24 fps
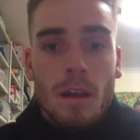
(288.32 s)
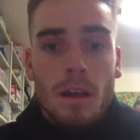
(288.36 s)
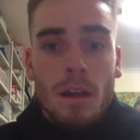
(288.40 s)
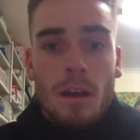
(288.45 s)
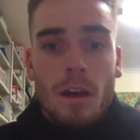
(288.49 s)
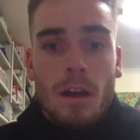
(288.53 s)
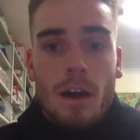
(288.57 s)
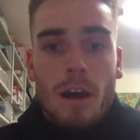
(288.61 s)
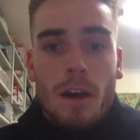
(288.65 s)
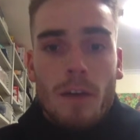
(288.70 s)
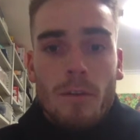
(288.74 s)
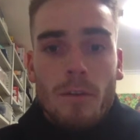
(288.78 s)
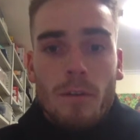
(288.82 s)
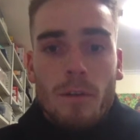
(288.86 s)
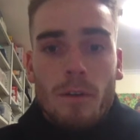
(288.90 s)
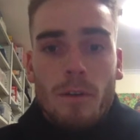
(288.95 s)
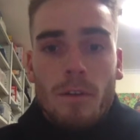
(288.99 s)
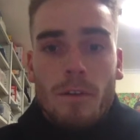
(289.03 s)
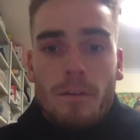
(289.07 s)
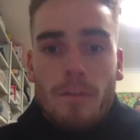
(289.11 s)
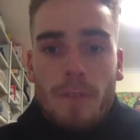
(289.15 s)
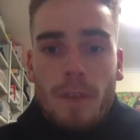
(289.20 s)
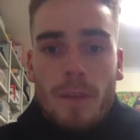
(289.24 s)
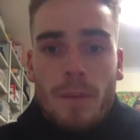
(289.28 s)
Overall,
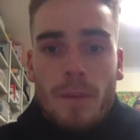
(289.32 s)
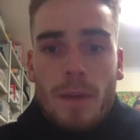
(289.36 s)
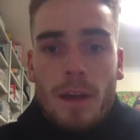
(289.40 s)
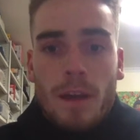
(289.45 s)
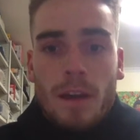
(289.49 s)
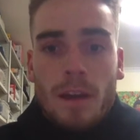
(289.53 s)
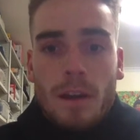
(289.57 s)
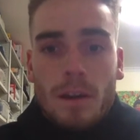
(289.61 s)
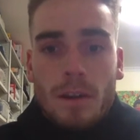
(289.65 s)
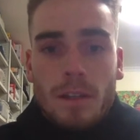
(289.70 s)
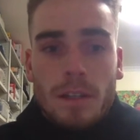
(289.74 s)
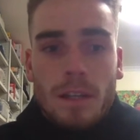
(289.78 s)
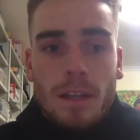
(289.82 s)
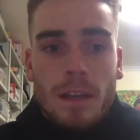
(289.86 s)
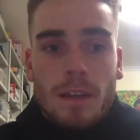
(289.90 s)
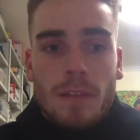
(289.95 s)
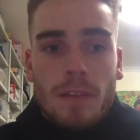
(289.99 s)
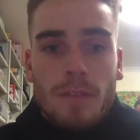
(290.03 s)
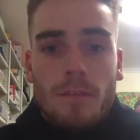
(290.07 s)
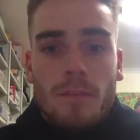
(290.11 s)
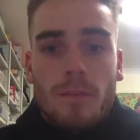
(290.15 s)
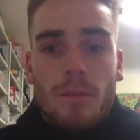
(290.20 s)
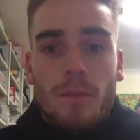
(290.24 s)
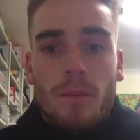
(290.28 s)
the feedback I
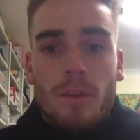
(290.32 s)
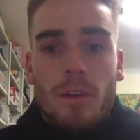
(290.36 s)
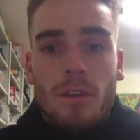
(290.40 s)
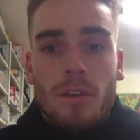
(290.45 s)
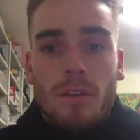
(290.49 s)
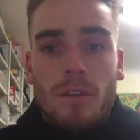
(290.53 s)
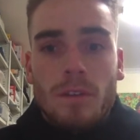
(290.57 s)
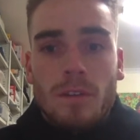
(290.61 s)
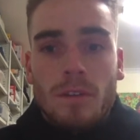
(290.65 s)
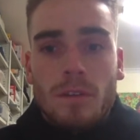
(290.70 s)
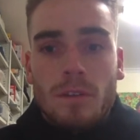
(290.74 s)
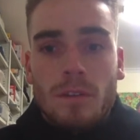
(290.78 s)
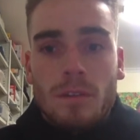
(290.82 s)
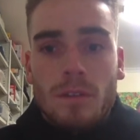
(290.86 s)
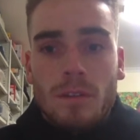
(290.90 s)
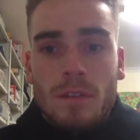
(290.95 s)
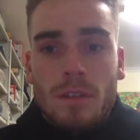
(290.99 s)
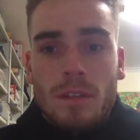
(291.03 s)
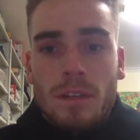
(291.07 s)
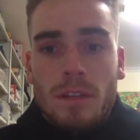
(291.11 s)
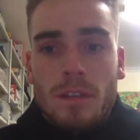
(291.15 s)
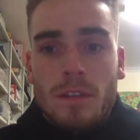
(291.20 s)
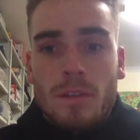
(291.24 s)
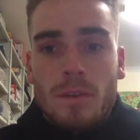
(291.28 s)
received from both the
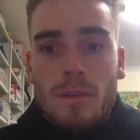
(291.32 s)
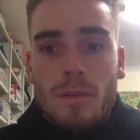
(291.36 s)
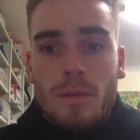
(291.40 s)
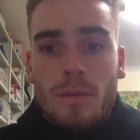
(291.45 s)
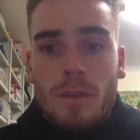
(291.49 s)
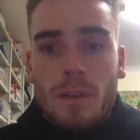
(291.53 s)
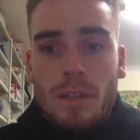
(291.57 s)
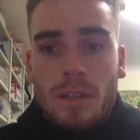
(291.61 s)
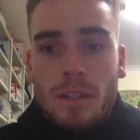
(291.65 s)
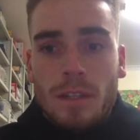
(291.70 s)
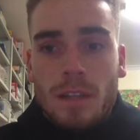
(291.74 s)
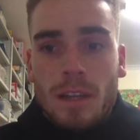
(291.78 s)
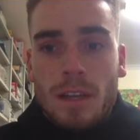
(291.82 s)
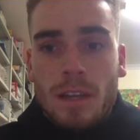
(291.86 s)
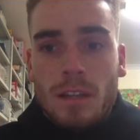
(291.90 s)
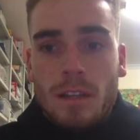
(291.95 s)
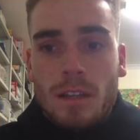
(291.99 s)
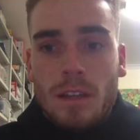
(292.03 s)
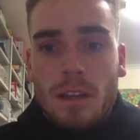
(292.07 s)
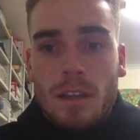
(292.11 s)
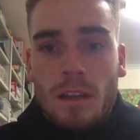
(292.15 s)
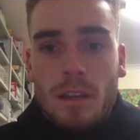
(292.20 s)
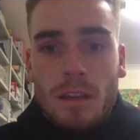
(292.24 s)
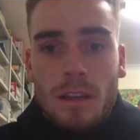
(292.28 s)
students and supervising
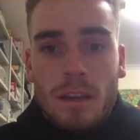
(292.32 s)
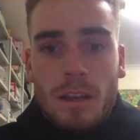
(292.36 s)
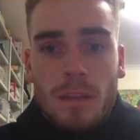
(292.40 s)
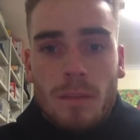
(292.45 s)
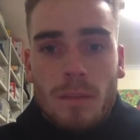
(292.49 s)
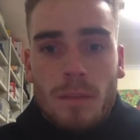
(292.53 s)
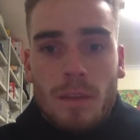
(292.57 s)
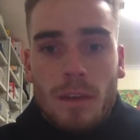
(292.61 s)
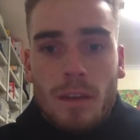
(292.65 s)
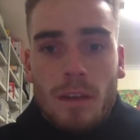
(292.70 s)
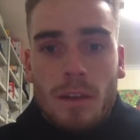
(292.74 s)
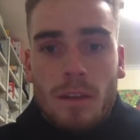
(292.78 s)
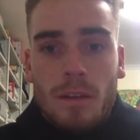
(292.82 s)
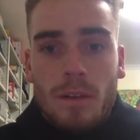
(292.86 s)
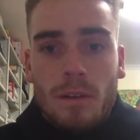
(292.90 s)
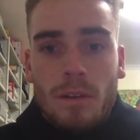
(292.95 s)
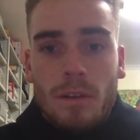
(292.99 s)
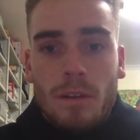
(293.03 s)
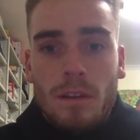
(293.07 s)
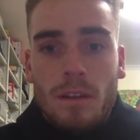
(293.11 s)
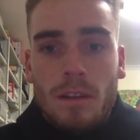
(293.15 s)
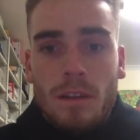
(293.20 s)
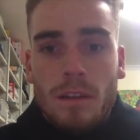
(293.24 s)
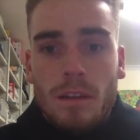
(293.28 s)
teacher, it can be
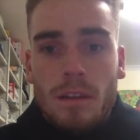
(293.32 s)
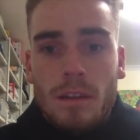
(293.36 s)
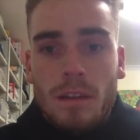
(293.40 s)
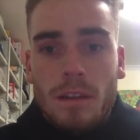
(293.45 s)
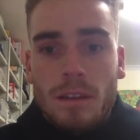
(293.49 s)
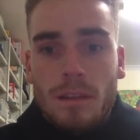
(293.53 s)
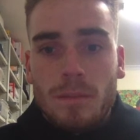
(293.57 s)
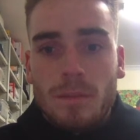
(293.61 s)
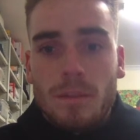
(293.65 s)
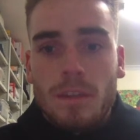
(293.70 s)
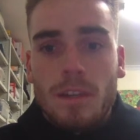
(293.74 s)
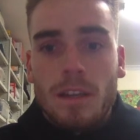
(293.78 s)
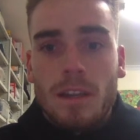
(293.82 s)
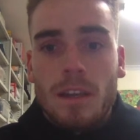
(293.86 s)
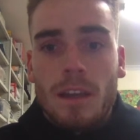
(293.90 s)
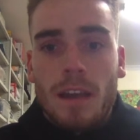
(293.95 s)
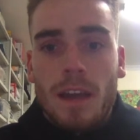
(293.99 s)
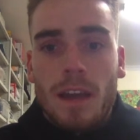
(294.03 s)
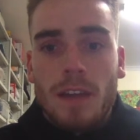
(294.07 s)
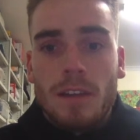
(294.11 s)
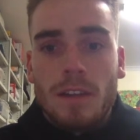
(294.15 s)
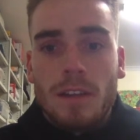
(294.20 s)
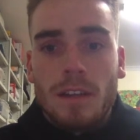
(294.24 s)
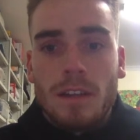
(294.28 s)
concluded that the lesson was an
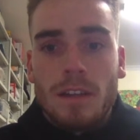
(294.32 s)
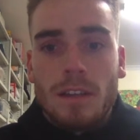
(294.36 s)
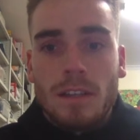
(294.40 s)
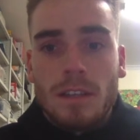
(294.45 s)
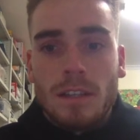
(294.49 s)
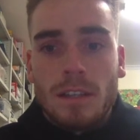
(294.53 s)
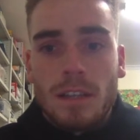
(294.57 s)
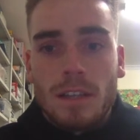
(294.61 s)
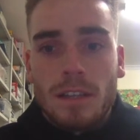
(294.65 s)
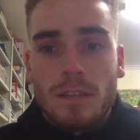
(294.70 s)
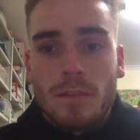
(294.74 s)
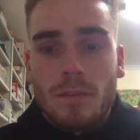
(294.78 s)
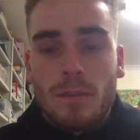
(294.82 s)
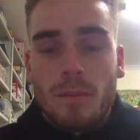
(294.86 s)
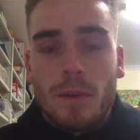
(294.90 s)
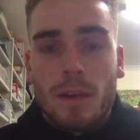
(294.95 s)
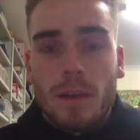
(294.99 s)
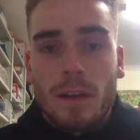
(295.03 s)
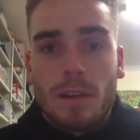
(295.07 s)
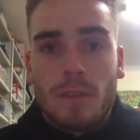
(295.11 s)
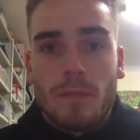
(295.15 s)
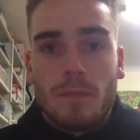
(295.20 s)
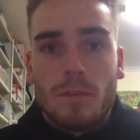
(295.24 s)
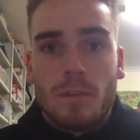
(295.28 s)
engaging and successful
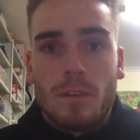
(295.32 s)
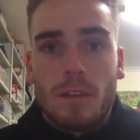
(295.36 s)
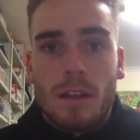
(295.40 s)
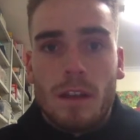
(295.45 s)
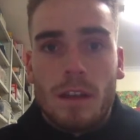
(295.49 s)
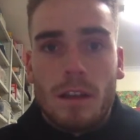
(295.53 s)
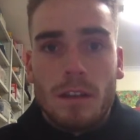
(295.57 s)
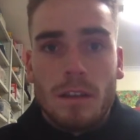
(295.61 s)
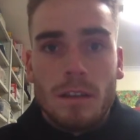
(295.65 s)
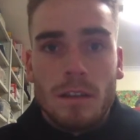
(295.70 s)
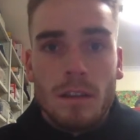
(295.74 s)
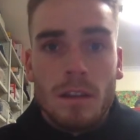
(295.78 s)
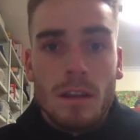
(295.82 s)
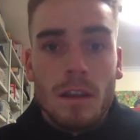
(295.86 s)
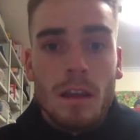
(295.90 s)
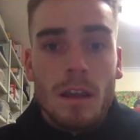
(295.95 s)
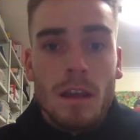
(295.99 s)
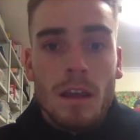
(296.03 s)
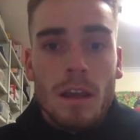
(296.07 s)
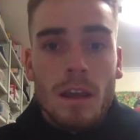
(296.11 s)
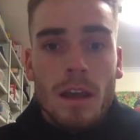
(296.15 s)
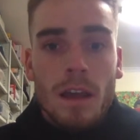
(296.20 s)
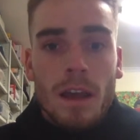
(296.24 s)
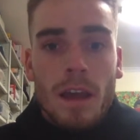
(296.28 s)
practical class.
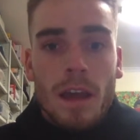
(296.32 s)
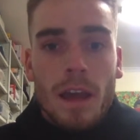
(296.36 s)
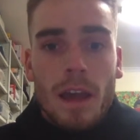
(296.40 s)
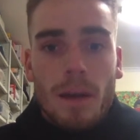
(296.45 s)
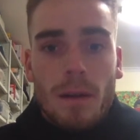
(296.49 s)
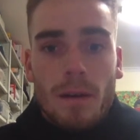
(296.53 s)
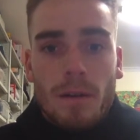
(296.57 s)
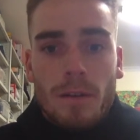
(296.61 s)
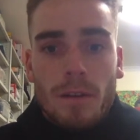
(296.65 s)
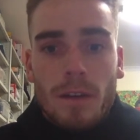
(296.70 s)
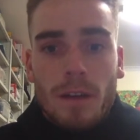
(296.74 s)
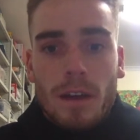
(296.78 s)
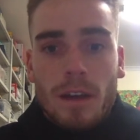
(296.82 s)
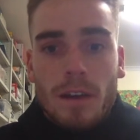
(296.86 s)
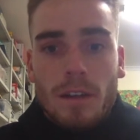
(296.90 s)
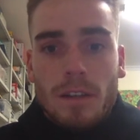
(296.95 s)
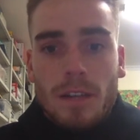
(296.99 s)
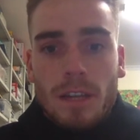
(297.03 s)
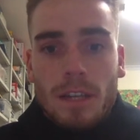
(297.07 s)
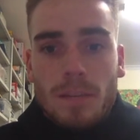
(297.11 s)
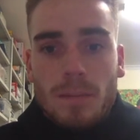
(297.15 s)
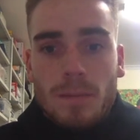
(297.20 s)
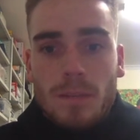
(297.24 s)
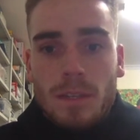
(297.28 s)
However,
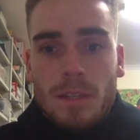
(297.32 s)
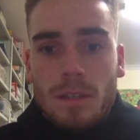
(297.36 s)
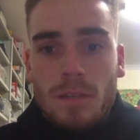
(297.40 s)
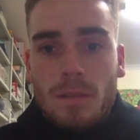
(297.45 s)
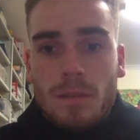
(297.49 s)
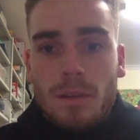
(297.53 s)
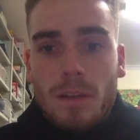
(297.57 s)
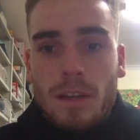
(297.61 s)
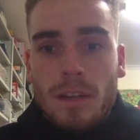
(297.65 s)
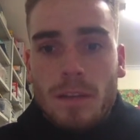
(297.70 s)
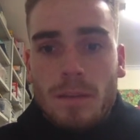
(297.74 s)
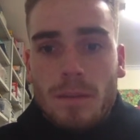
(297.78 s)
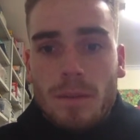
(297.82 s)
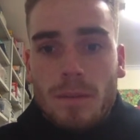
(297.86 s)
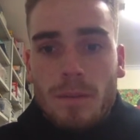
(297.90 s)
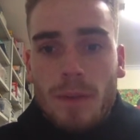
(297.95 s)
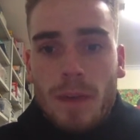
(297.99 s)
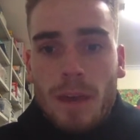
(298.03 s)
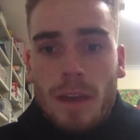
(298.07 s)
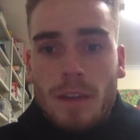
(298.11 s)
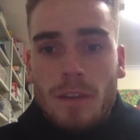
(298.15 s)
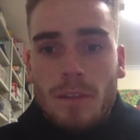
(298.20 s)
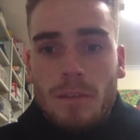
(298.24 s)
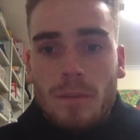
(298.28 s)
adjustments still need to be
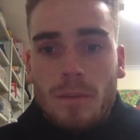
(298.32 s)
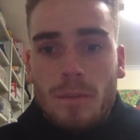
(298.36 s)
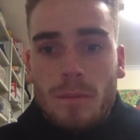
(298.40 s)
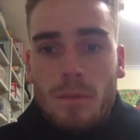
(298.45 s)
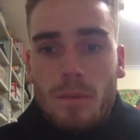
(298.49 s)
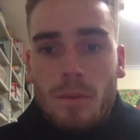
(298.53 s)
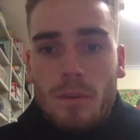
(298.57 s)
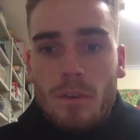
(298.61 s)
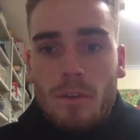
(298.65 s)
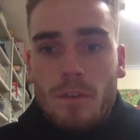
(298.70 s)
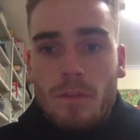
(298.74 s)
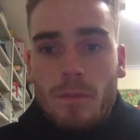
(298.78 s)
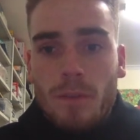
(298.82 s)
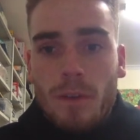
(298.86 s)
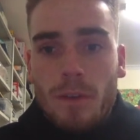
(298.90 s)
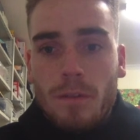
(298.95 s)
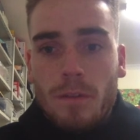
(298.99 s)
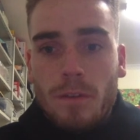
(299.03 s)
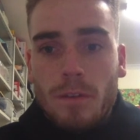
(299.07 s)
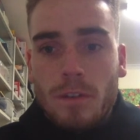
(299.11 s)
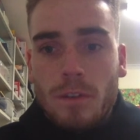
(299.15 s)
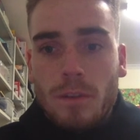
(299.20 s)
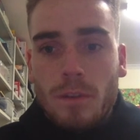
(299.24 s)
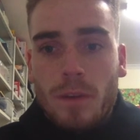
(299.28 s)
made to improve my
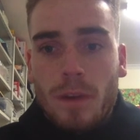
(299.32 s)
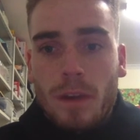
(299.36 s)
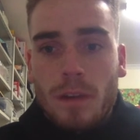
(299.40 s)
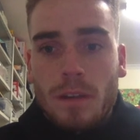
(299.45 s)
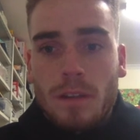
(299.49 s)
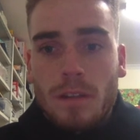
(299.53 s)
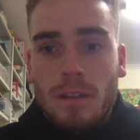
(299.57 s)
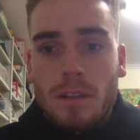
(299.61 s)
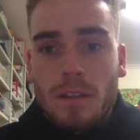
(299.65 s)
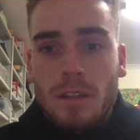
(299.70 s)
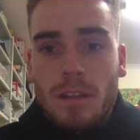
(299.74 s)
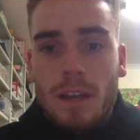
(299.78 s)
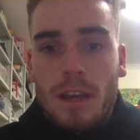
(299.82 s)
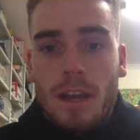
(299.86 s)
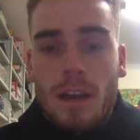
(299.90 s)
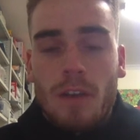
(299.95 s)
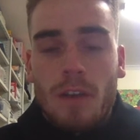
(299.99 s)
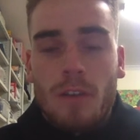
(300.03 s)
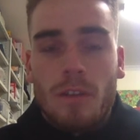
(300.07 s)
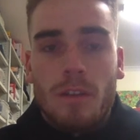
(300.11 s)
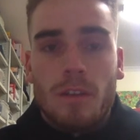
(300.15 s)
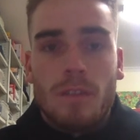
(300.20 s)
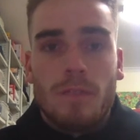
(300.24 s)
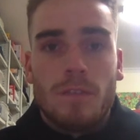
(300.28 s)
future practice as a
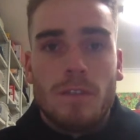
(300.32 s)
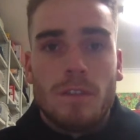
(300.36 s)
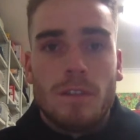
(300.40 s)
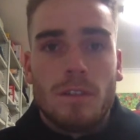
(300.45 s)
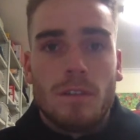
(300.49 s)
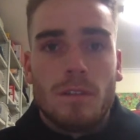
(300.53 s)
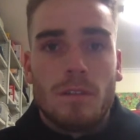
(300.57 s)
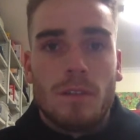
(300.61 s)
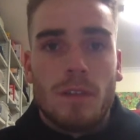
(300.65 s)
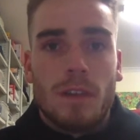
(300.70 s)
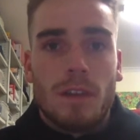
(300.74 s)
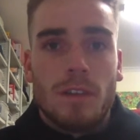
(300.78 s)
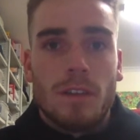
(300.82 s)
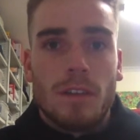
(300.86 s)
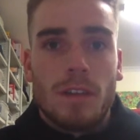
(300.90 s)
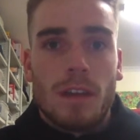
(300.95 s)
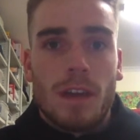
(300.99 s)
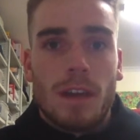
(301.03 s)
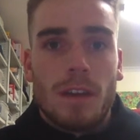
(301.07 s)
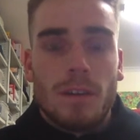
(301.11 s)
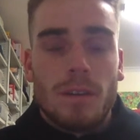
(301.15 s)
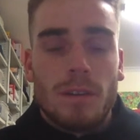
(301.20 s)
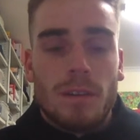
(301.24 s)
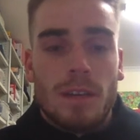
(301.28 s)
health and physical
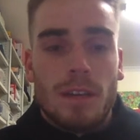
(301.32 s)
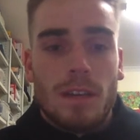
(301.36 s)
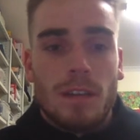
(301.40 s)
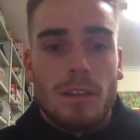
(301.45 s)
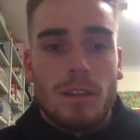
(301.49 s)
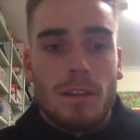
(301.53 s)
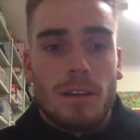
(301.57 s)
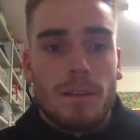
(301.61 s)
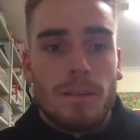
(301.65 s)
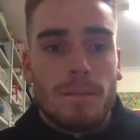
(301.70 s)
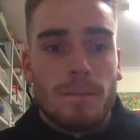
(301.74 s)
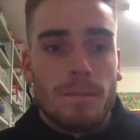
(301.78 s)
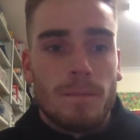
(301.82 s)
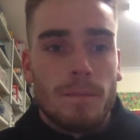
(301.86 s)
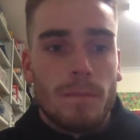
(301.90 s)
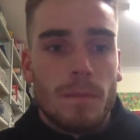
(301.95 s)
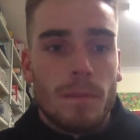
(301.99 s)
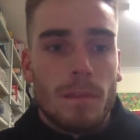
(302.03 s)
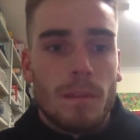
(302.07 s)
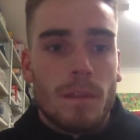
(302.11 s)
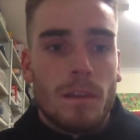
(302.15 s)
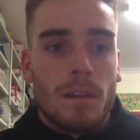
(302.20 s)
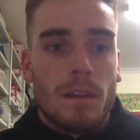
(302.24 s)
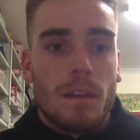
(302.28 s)
education teacher.
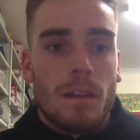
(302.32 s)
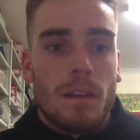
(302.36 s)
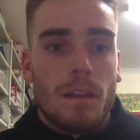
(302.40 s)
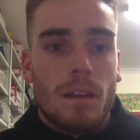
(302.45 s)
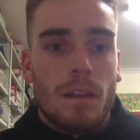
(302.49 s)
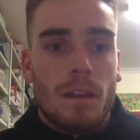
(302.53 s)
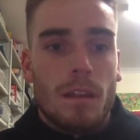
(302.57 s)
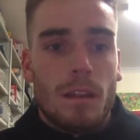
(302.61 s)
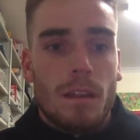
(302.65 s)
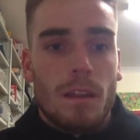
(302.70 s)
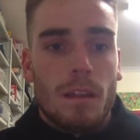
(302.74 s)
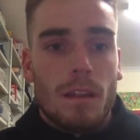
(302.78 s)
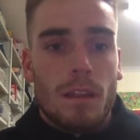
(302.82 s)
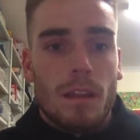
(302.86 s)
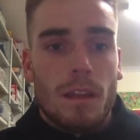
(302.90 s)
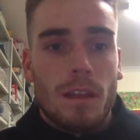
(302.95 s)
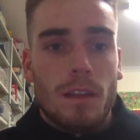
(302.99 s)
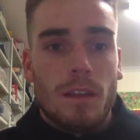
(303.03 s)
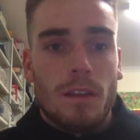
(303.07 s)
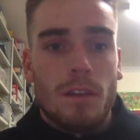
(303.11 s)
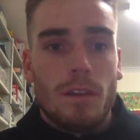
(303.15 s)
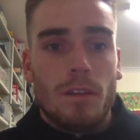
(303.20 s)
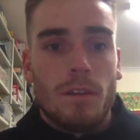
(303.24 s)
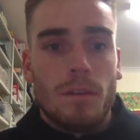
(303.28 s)

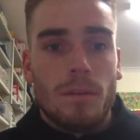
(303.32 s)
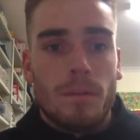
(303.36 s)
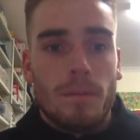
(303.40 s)
Thank you.